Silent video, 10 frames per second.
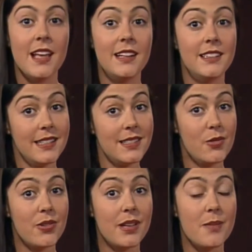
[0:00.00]
Let's look
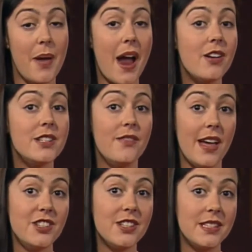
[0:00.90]
at comparative
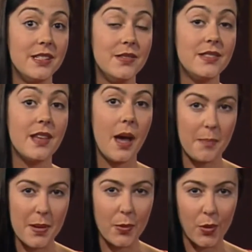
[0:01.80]
adjectives a
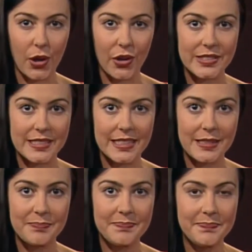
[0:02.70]
bit more closely.
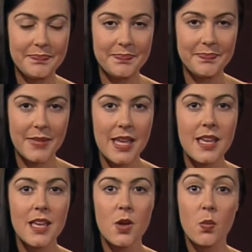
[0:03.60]

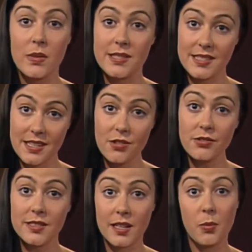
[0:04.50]
With single
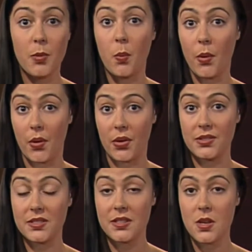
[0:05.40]
syllable
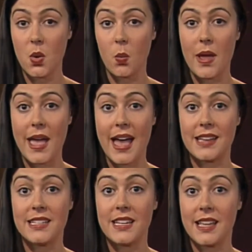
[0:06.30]
words, we
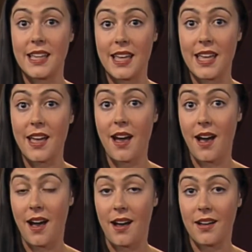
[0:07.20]
add
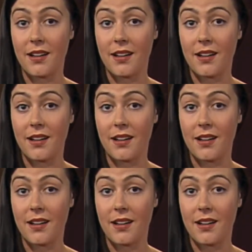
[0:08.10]
er.